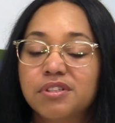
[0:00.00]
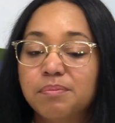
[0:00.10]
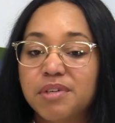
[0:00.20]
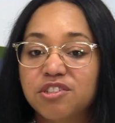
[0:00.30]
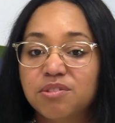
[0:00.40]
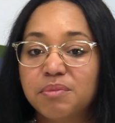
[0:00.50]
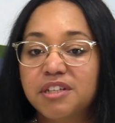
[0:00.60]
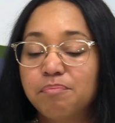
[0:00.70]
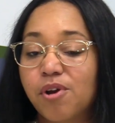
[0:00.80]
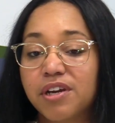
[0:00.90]

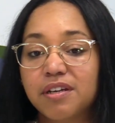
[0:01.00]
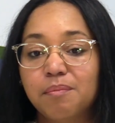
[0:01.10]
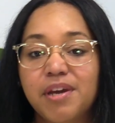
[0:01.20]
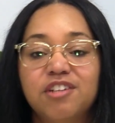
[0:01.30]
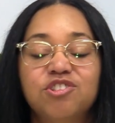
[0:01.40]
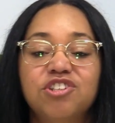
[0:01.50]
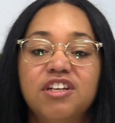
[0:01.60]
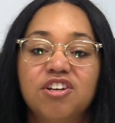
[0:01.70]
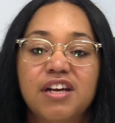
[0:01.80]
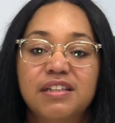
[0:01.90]
Benjamin, Marketing Manager
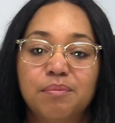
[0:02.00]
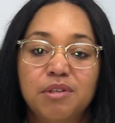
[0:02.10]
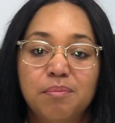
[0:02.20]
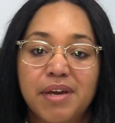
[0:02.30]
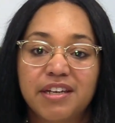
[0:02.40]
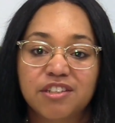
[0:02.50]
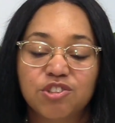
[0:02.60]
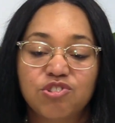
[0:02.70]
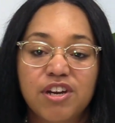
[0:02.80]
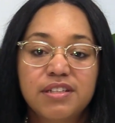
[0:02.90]
here at Liberty Bank and
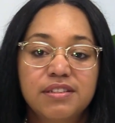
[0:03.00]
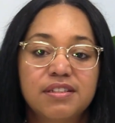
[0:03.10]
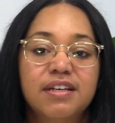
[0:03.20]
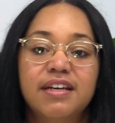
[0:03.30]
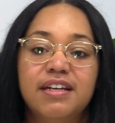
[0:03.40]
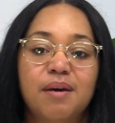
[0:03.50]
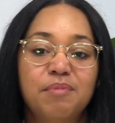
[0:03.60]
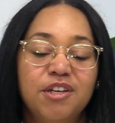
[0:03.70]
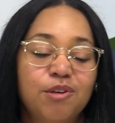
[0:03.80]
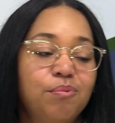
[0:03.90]
Trust, and I'm
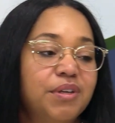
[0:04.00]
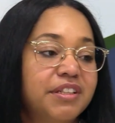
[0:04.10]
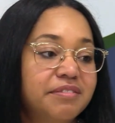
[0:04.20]
here with